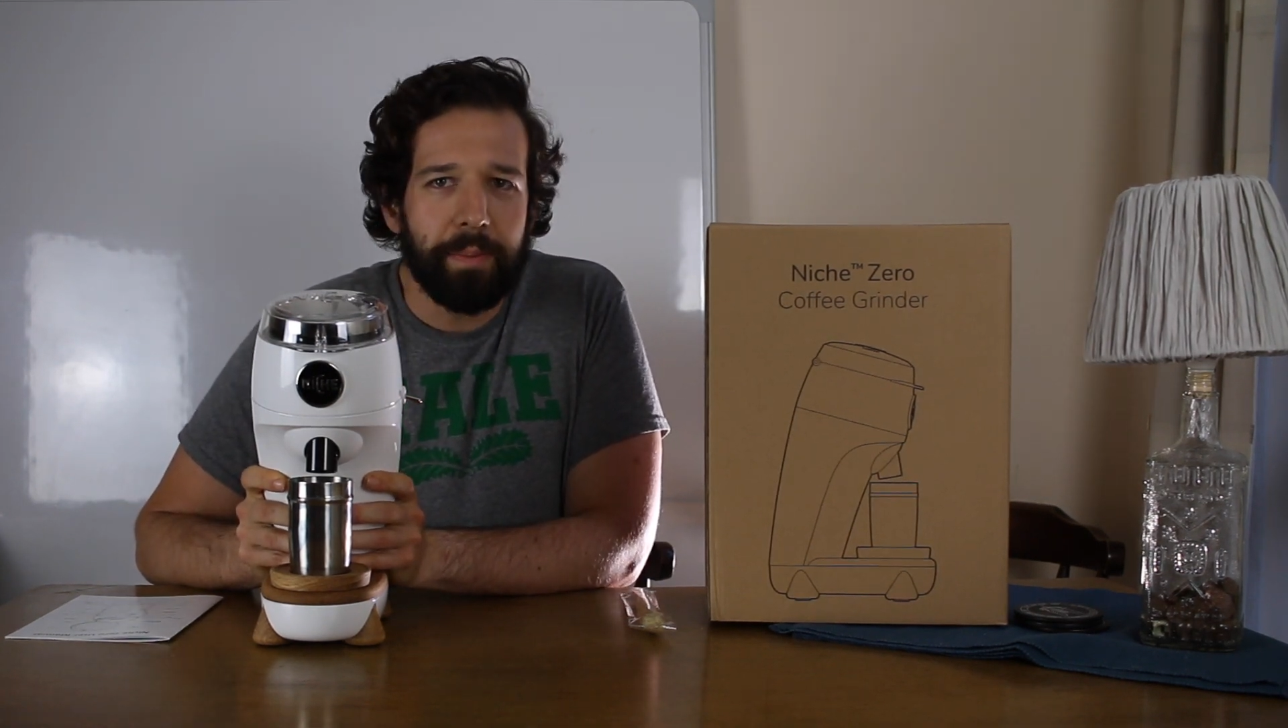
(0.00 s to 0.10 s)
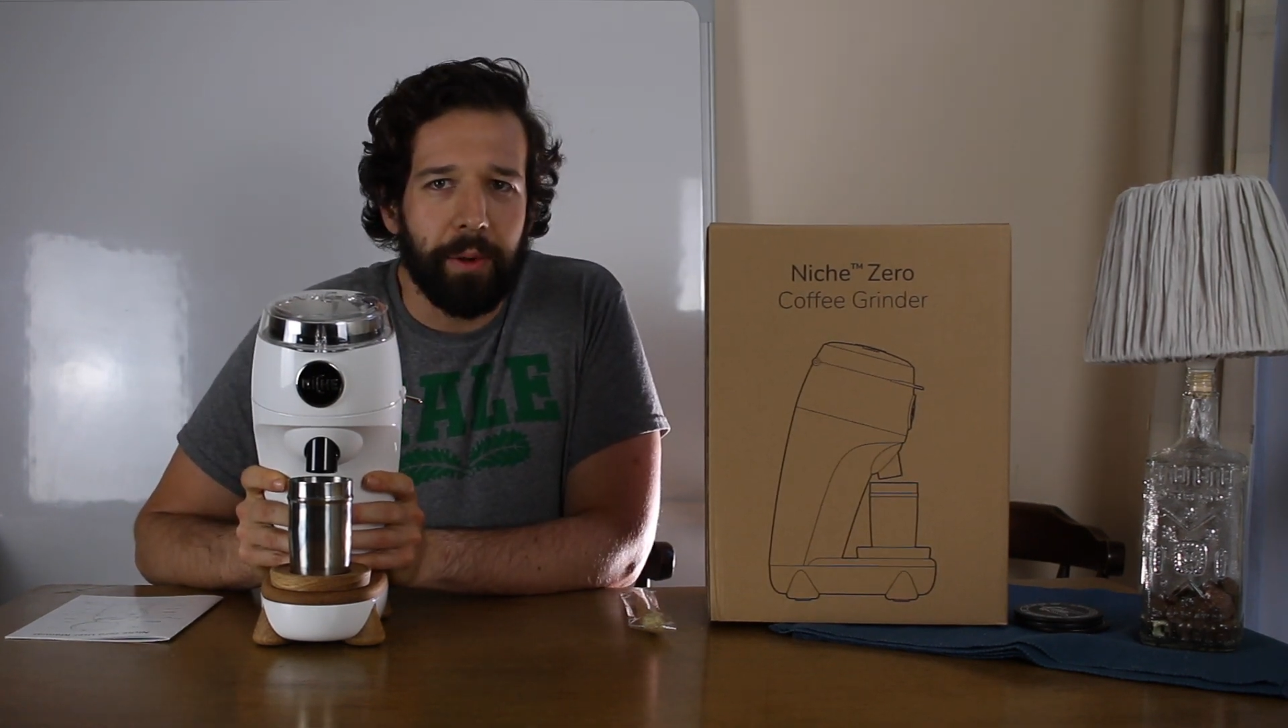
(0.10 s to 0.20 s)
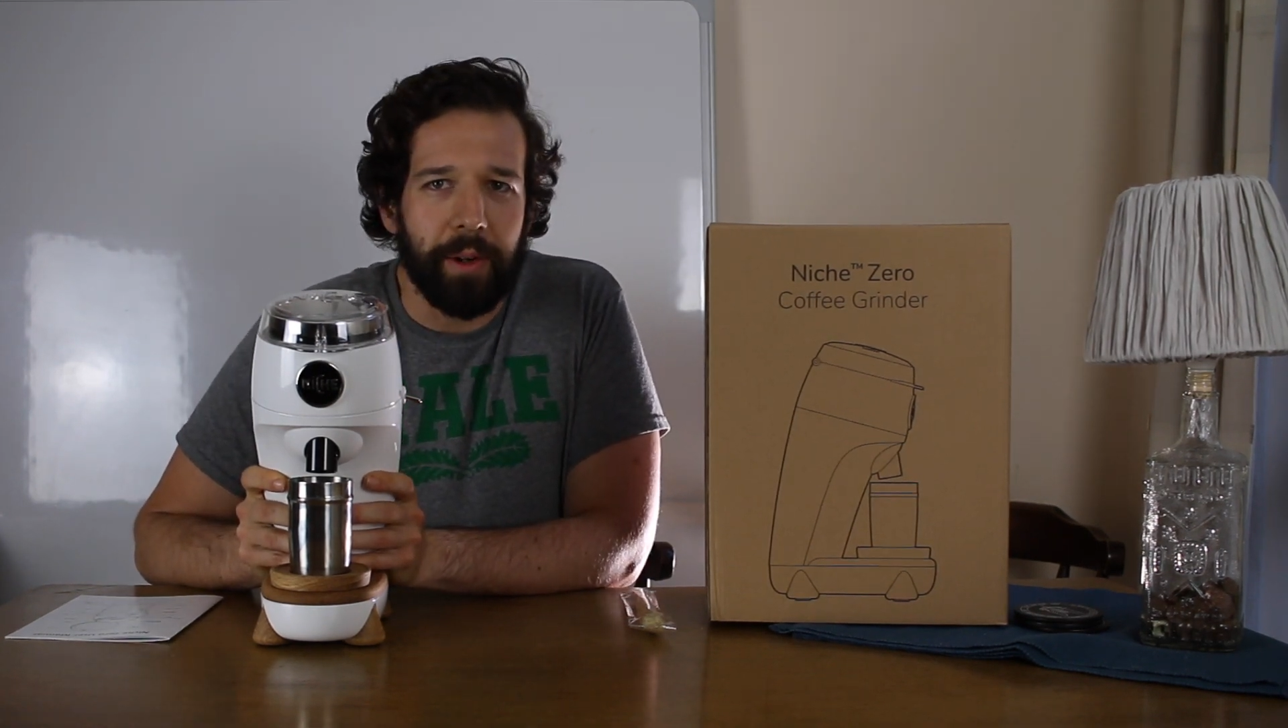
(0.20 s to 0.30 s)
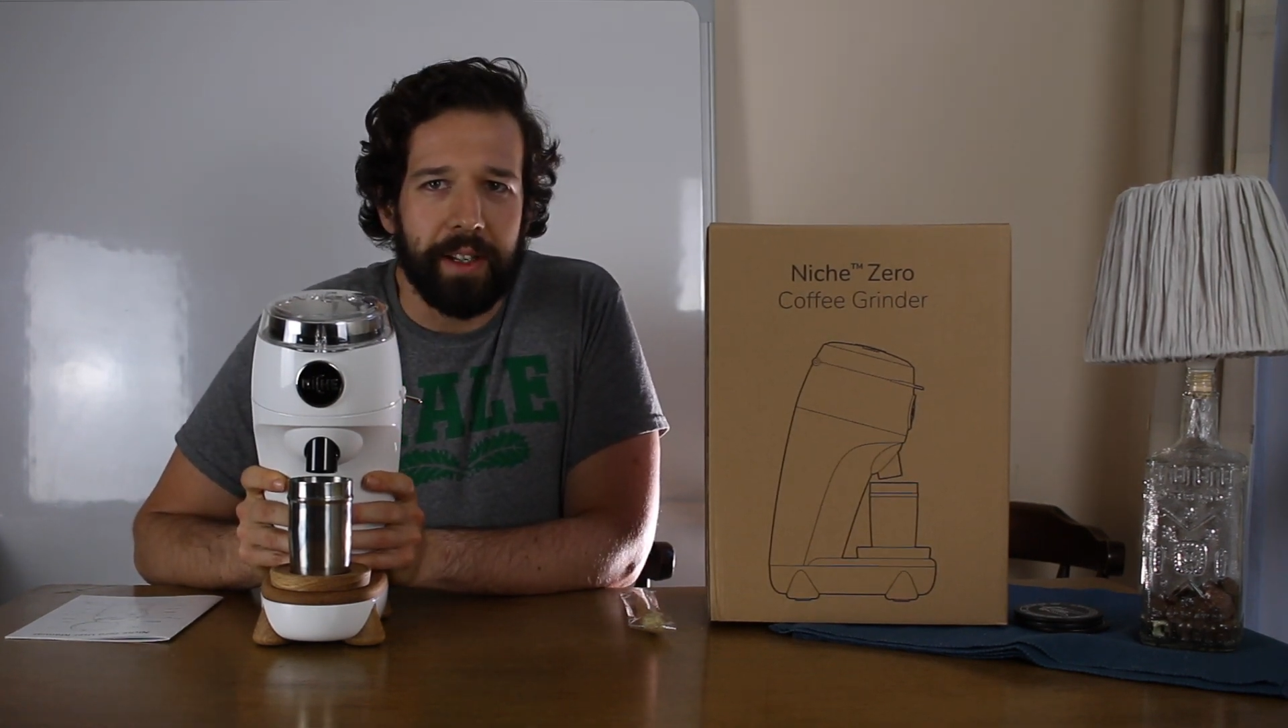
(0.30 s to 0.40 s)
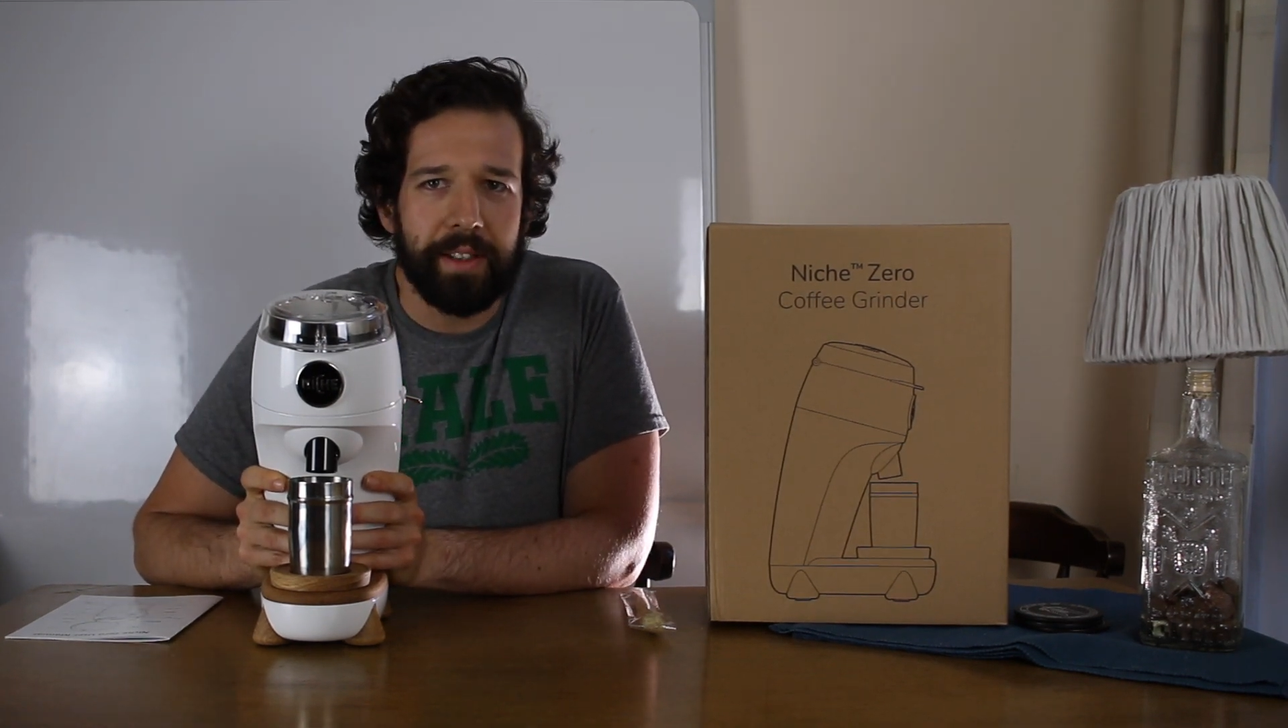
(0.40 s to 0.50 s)

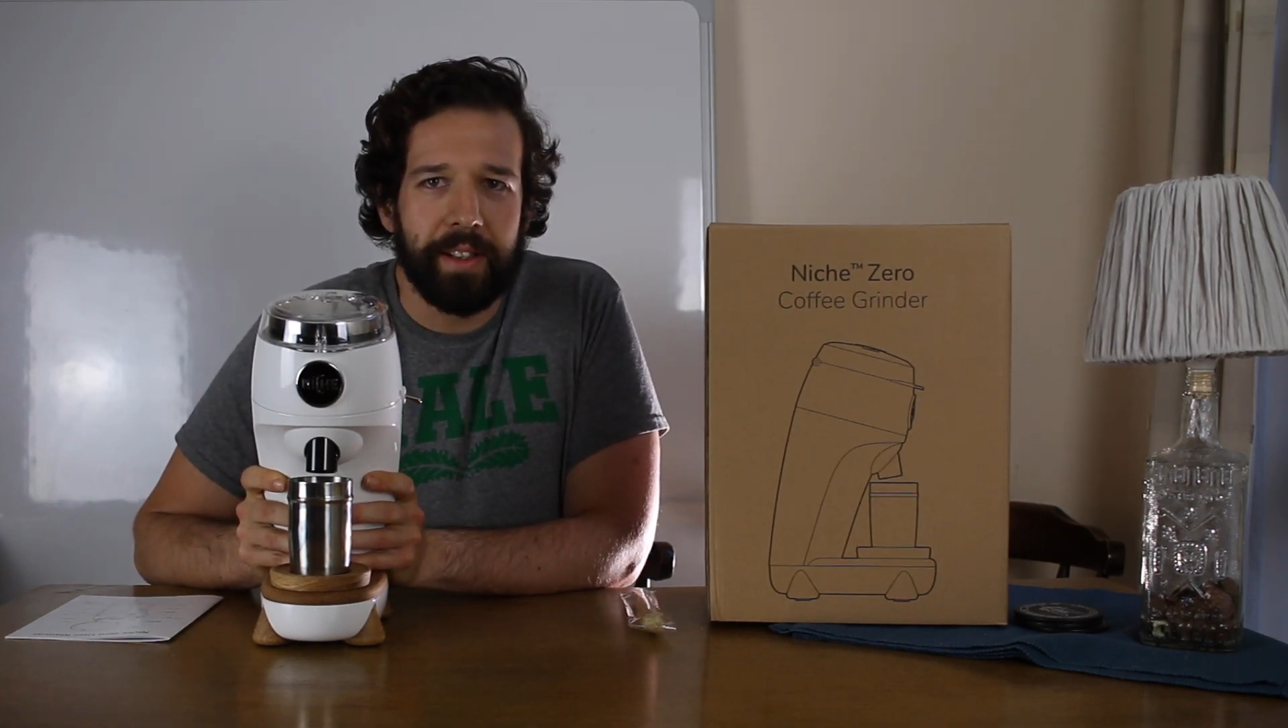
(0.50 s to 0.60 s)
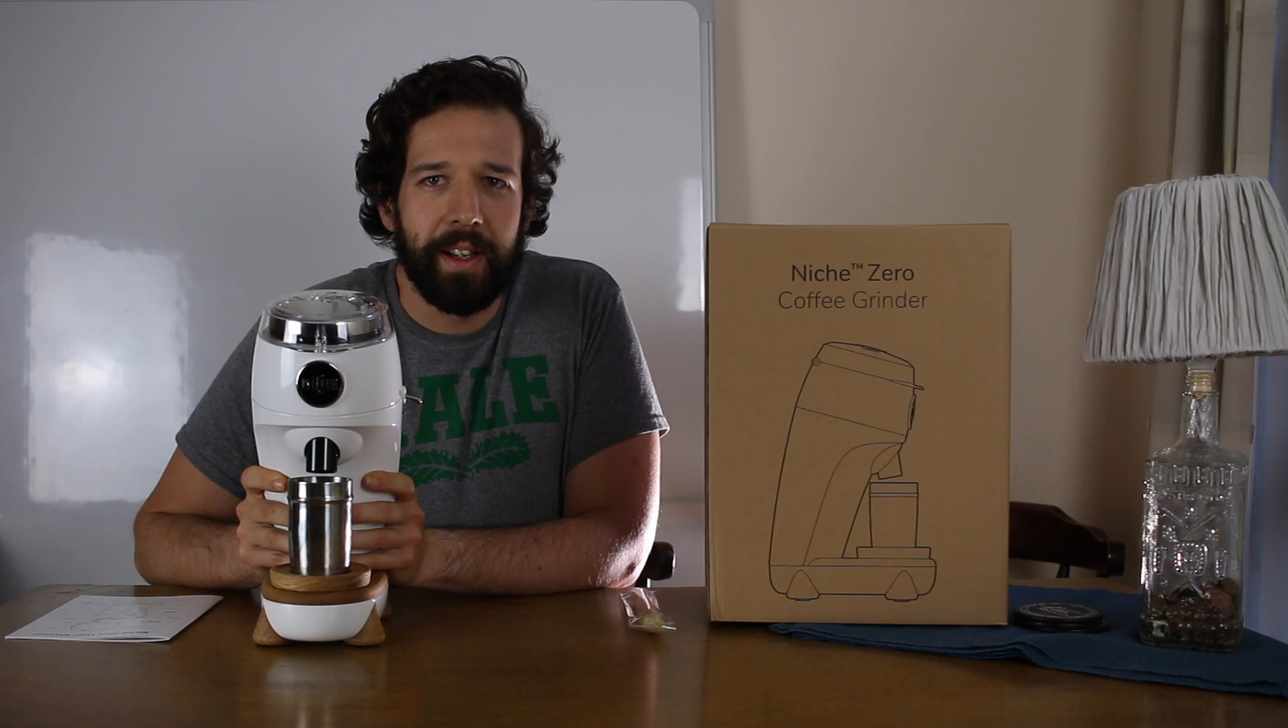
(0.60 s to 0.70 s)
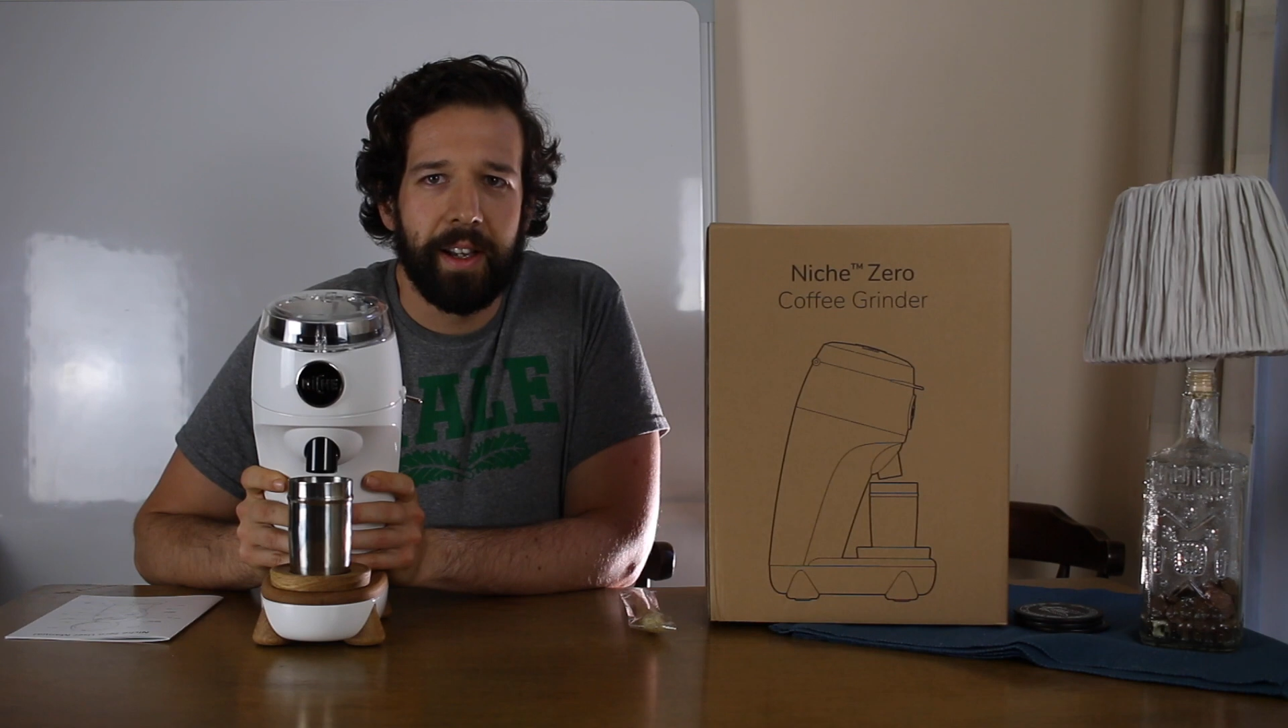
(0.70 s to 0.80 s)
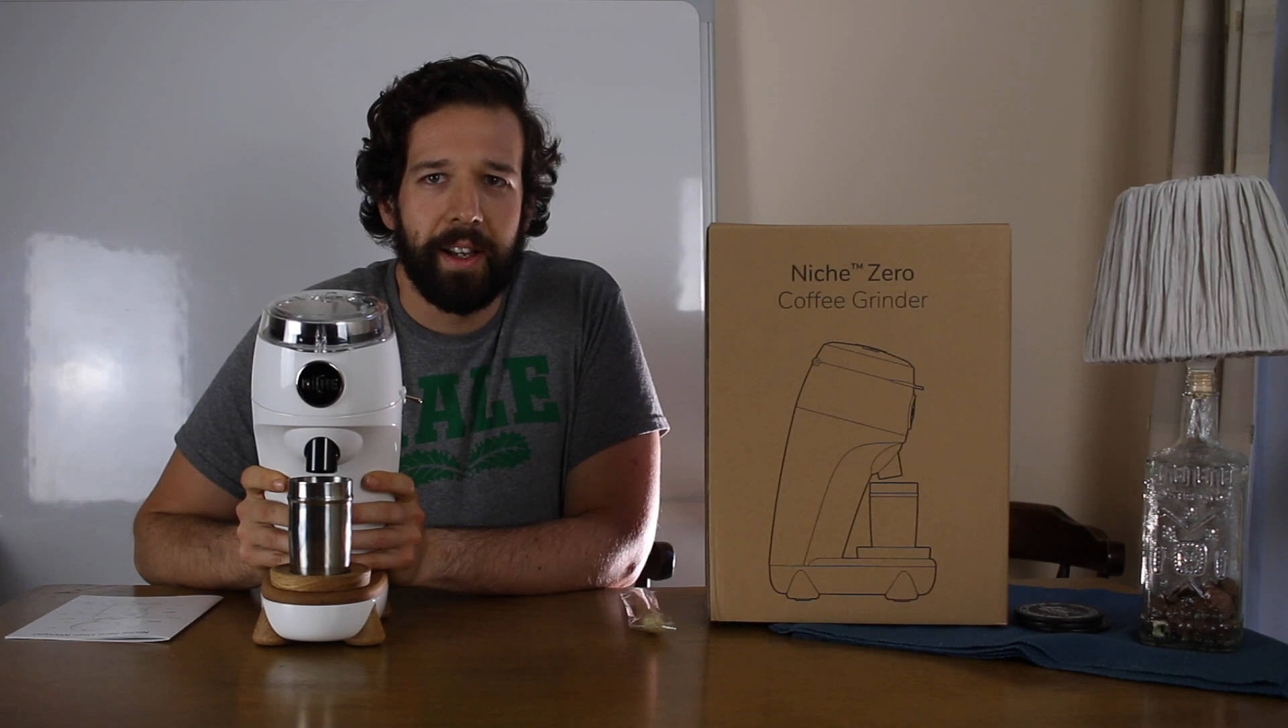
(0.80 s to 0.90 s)
point,